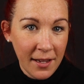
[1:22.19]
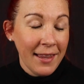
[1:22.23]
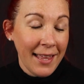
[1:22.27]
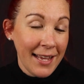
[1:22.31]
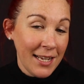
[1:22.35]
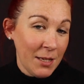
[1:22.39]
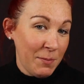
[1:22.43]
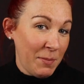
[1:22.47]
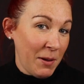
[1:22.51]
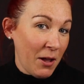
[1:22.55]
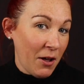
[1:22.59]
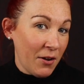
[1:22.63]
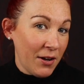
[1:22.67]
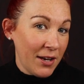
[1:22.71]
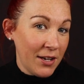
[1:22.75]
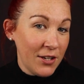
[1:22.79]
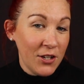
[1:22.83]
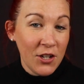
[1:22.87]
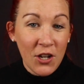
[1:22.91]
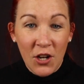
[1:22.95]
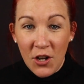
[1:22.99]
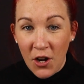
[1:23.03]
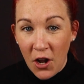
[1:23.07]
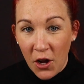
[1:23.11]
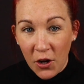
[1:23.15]
Let's be
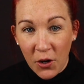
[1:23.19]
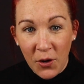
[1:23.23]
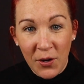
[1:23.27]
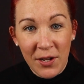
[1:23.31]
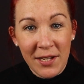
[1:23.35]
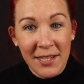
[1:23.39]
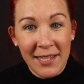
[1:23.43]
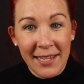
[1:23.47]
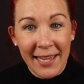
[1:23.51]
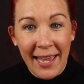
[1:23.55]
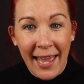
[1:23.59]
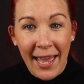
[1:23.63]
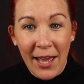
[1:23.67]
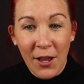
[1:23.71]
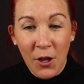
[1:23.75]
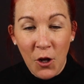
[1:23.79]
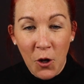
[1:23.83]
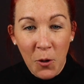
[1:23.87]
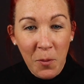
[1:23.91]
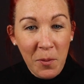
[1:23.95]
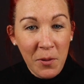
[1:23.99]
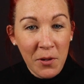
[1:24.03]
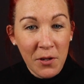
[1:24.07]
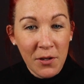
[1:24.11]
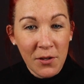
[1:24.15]
honest, you're not going to get a
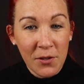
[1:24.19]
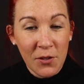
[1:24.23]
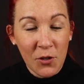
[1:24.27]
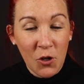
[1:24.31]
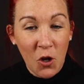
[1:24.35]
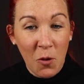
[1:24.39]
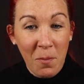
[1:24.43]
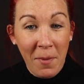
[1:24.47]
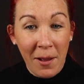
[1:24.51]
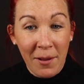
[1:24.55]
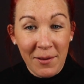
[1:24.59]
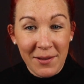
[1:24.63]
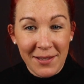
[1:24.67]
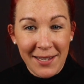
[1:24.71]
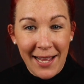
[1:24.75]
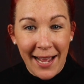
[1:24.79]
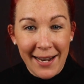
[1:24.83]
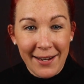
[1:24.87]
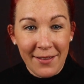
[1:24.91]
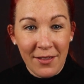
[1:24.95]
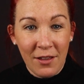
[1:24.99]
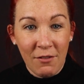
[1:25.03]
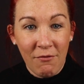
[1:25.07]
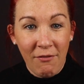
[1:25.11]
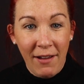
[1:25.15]
couple to come outside
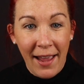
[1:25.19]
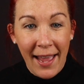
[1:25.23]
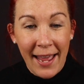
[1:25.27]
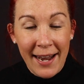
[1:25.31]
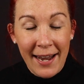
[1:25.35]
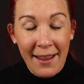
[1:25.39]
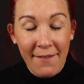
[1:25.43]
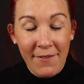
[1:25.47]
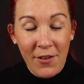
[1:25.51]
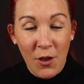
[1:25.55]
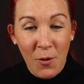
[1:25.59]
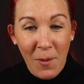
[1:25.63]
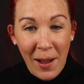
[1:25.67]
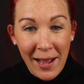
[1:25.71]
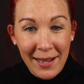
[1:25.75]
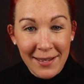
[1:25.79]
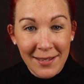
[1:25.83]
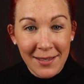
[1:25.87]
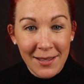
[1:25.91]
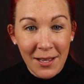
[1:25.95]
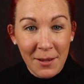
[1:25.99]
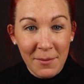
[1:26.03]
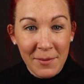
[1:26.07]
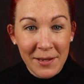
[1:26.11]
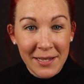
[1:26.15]
in the rain if you ask
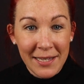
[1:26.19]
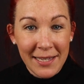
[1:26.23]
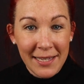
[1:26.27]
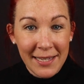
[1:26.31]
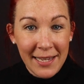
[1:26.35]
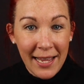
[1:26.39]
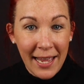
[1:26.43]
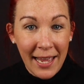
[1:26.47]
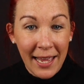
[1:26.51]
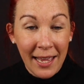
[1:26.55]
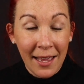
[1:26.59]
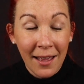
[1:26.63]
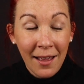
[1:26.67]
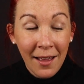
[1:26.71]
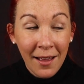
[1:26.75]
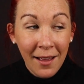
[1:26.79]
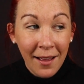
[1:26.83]
them and say,